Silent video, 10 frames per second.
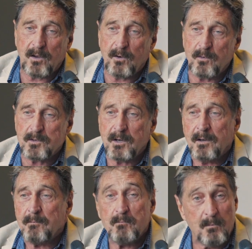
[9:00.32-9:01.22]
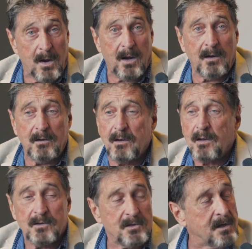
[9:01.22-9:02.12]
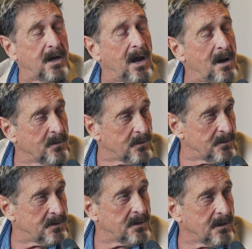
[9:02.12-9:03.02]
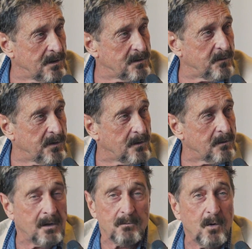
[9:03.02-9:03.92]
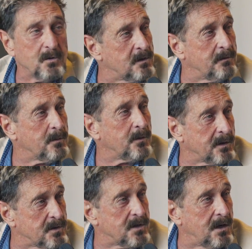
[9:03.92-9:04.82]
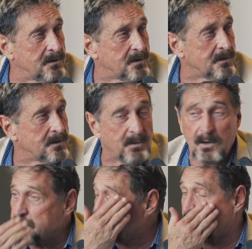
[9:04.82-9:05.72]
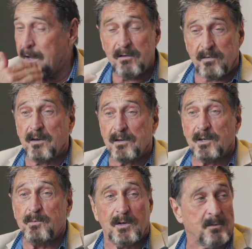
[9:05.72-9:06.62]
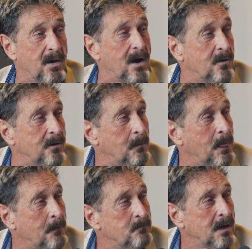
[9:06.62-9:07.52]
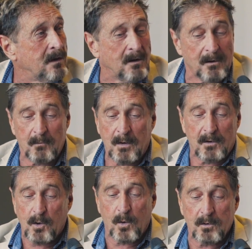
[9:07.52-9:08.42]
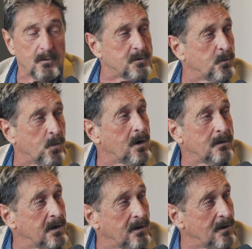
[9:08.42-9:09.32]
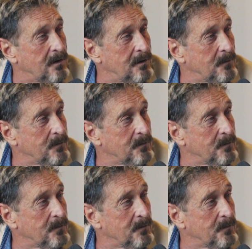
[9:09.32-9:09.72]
those main scammers in this field, and most of them are exchanges, because they have unlimited power. No one knows where they are.